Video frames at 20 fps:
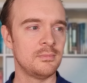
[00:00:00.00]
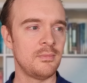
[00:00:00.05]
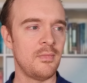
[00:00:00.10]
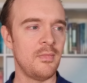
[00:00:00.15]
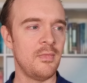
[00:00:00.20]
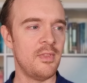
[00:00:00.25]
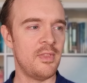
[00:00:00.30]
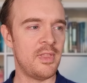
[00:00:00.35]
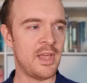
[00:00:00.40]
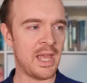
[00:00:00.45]

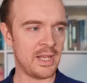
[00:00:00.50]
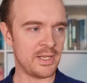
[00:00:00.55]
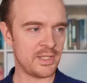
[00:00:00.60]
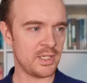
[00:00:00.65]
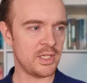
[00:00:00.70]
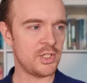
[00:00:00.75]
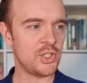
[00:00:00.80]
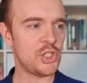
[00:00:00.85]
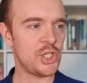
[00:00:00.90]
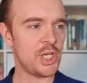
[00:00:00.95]
That's
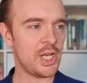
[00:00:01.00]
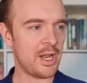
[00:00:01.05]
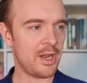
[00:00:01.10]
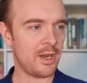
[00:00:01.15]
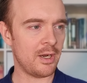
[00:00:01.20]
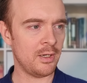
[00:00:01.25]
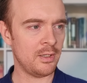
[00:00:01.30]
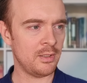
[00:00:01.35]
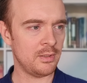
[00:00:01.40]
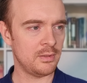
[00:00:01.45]
a
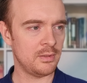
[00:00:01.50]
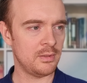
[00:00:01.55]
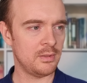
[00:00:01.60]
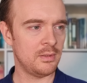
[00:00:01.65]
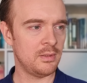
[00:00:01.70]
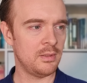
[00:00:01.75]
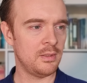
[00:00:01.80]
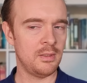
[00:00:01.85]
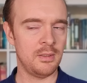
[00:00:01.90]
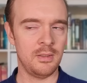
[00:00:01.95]
chair.
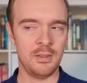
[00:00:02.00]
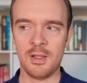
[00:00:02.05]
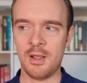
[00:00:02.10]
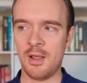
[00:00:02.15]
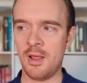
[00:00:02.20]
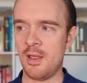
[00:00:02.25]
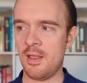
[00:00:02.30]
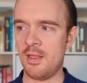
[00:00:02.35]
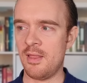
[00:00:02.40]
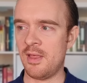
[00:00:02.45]

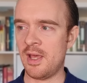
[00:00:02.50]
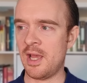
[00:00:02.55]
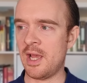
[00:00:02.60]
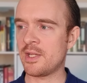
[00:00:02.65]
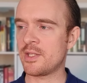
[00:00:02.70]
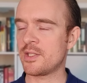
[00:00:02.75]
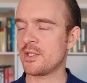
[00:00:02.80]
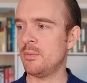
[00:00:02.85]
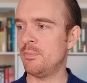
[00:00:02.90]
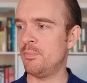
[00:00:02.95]

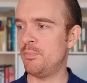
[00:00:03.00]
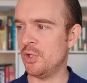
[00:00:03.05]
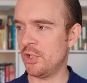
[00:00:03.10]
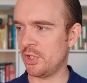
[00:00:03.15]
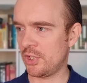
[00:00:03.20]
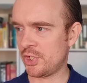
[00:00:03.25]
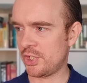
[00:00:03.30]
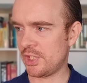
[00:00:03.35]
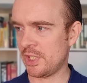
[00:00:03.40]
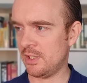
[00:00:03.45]
That's a
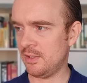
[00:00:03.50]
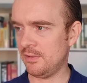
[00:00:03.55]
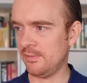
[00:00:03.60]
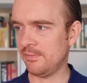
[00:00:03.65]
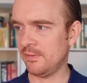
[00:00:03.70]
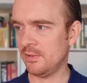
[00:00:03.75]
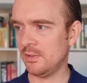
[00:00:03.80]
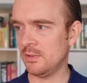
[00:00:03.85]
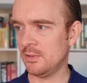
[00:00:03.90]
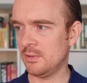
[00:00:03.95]

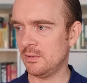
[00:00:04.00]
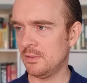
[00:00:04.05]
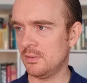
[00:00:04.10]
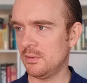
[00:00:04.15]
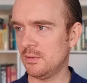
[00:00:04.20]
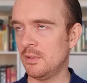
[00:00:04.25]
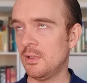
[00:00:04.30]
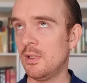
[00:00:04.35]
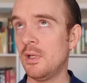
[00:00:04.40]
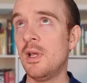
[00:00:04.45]
bookshelf.
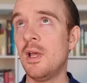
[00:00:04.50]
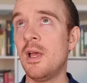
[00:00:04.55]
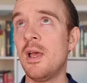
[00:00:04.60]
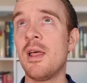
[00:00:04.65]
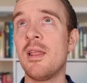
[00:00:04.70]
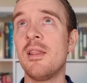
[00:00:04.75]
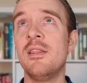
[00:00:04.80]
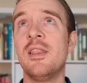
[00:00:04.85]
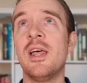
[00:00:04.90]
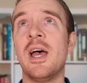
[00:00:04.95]

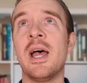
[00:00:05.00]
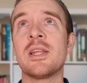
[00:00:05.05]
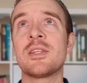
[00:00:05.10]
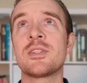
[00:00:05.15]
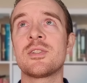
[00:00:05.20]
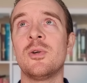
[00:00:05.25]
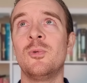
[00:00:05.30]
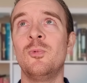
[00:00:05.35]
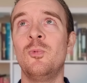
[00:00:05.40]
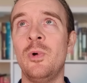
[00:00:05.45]
That's
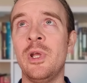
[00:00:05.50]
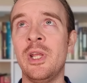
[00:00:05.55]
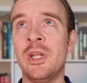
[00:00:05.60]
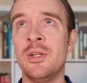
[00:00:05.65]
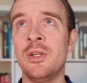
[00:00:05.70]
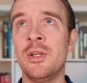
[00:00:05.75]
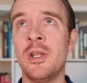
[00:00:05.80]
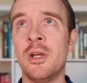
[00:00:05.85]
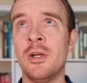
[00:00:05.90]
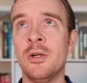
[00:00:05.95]
a
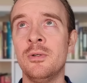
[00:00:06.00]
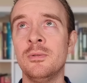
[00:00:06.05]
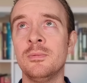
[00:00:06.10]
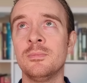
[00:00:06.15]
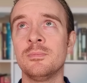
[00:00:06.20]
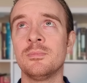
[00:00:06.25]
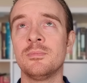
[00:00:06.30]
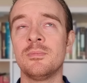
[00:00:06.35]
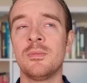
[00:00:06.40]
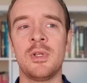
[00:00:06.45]
window.
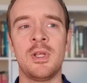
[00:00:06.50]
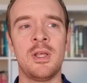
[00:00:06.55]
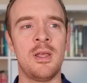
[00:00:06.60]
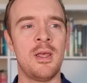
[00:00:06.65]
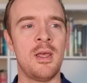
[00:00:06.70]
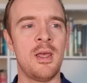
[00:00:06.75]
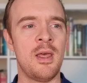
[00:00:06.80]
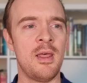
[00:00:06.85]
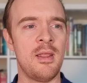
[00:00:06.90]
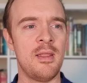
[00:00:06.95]

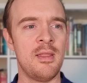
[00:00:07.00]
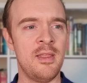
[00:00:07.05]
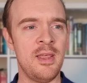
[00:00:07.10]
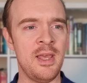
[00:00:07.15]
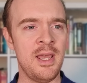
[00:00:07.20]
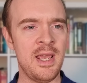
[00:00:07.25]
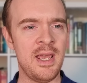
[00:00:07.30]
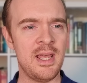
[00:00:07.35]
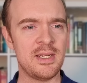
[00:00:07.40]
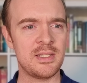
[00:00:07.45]

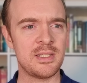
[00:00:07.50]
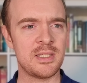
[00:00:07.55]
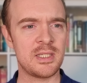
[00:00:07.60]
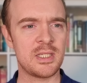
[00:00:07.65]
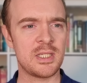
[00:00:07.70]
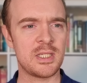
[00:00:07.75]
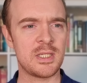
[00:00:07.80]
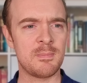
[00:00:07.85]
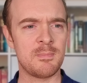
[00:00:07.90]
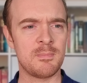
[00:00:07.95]
That's...